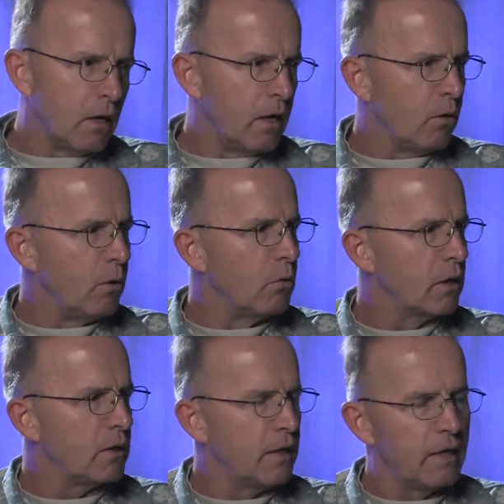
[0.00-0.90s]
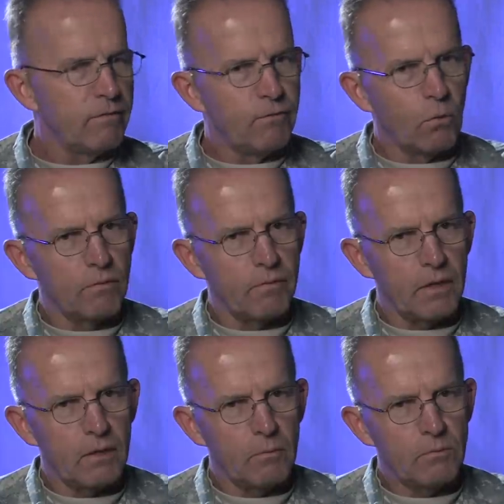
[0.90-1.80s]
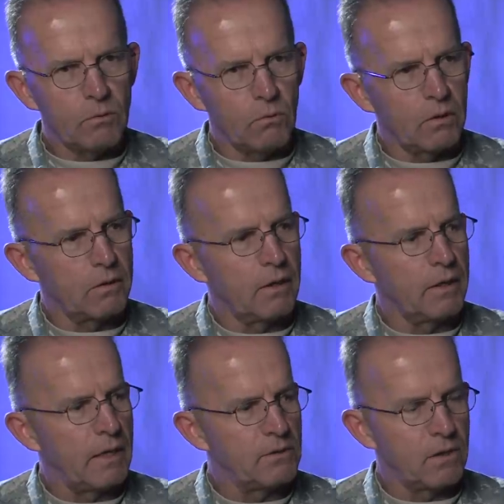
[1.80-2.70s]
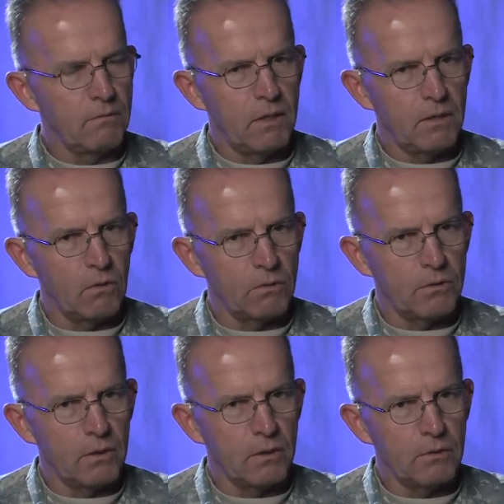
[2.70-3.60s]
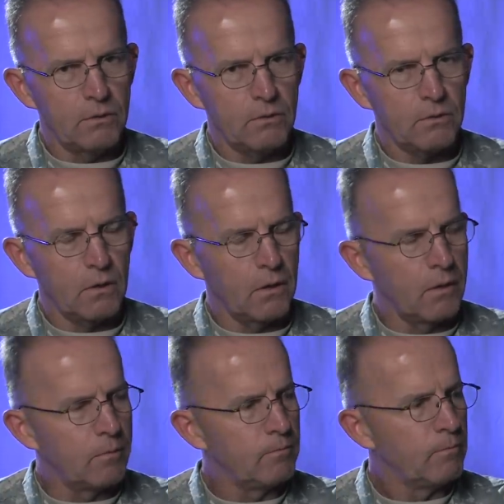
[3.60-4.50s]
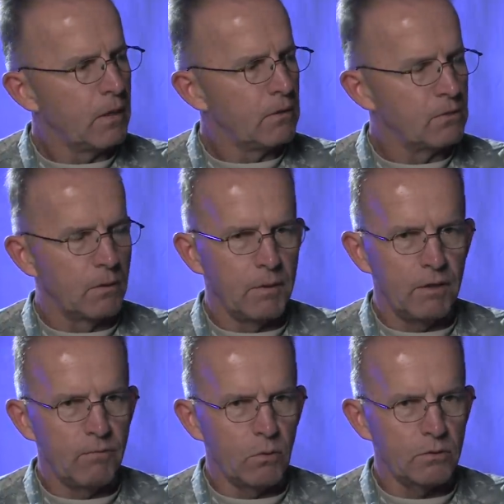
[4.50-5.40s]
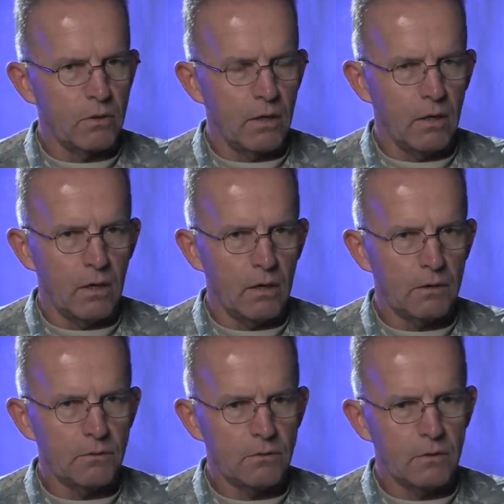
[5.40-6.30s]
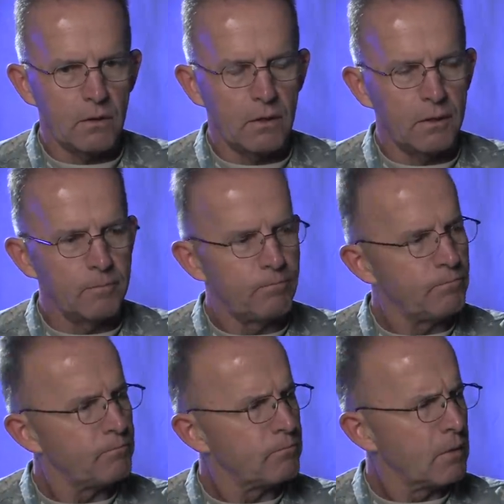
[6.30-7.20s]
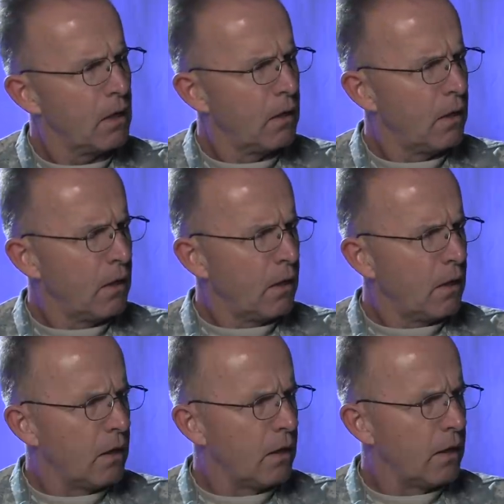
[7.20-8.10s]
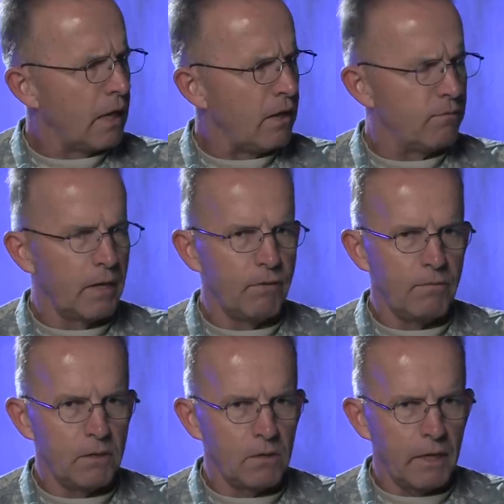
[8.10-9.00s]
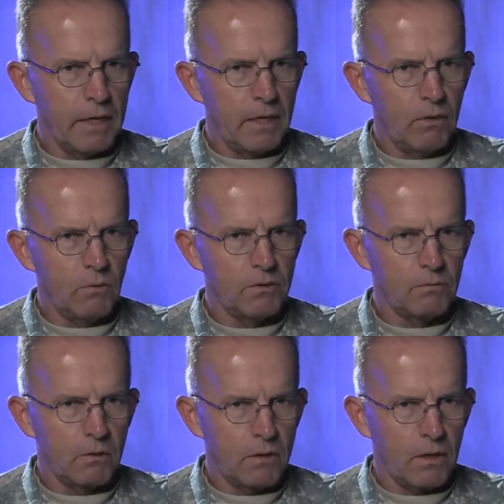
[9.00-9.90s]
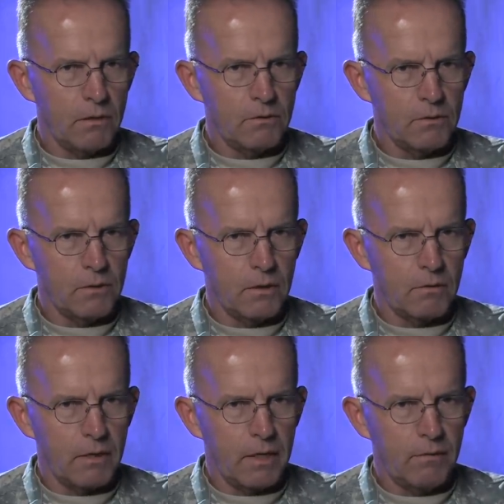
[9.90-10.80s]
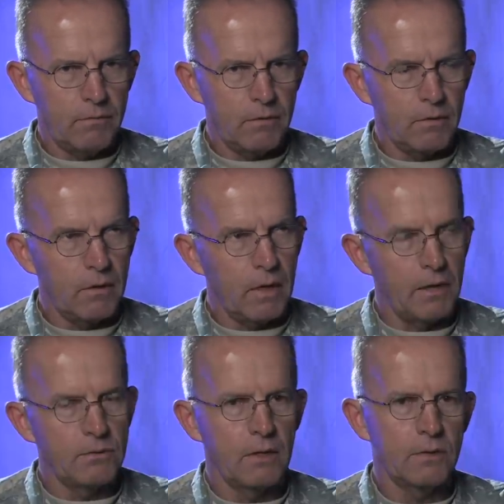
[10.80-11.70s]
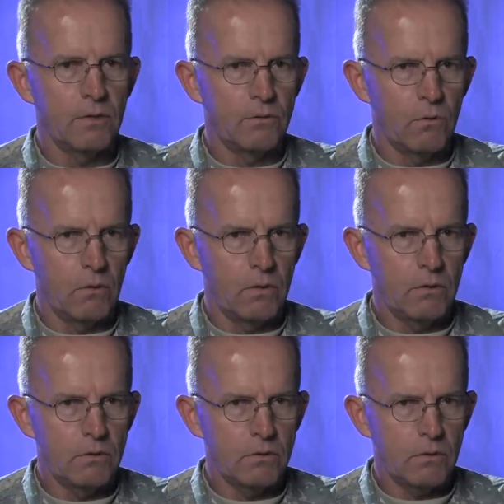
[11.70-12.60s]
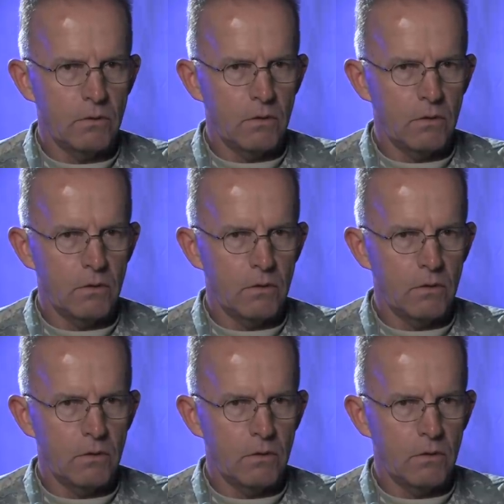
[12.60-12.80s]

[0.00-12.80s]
Uh, we worked on F-4 Phantoms, worked on A-70 Corsairs, um, some A-4 Skyhawks, um, uh, A-5 Vigilante, which is reconnaissance aircraft, A-6 Intruders.